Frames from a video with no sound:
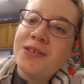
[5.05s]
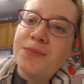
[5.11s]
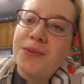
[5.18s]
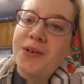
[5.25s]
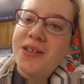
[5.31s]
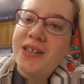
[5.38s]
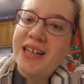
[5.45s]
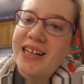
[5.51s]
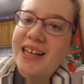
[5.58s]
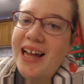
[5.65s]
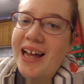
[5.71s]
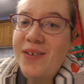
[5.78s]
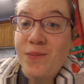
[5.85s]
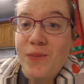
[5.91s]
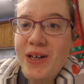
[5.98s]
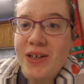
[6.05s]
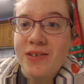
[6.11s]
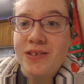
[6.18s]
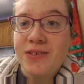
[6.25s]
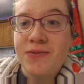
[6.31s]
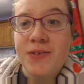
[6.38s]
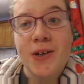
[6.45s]
Good morning and
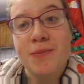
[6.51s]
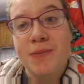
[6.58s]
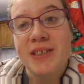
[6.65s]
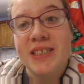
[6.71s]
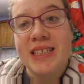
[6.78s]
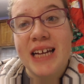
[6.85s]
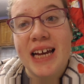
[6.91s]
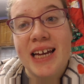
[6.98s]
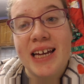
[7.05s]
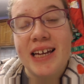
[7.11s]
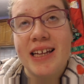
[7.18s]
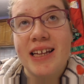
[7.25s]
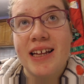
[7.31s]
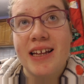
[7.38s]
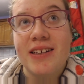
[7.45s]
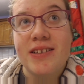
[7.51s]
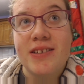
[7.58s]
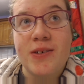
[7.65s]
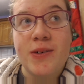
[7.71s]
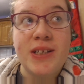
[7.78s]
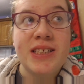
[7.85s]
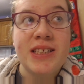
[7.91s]
welcome to Vlogmas Day
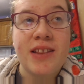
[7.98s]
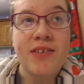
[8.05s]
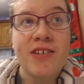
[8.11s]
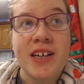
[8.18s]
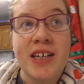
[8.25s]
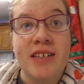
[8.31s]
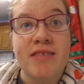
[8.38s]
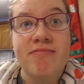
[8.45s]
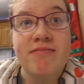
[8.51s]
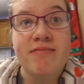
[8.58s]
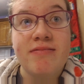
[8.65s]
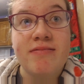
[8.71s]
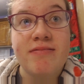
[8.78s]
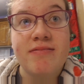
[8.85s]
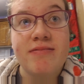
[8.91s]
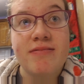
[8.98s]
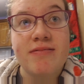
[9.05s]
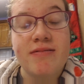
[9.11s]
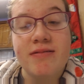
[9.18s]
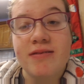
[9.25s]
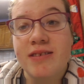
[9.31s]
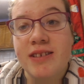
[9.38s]
23,
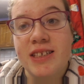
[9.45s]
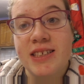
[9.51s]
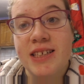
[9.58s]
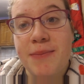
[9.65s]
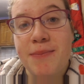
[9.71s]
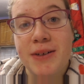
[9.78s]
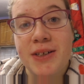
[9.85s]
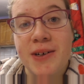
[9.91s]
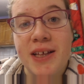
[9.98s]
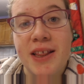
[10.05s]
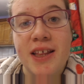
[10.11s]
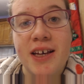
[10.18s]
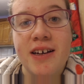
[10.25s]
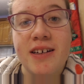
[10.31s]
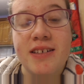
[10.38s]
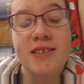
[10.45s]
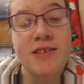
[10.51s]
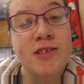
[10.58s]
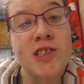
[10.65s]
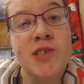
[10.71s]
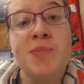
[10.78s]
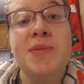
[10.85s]
December 23rd,
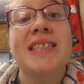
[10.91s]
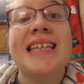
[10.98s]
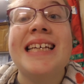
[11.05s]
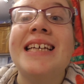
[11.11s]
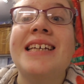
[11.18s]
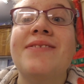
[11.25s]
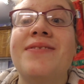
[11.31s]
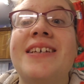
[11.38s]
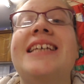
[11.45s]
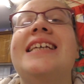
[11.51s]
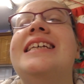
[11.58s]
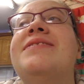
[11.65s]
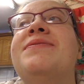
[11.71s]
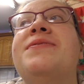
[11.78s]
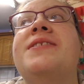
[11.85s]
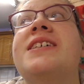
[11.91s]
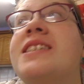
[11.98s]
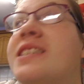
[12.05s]
Christmas Eve Eve.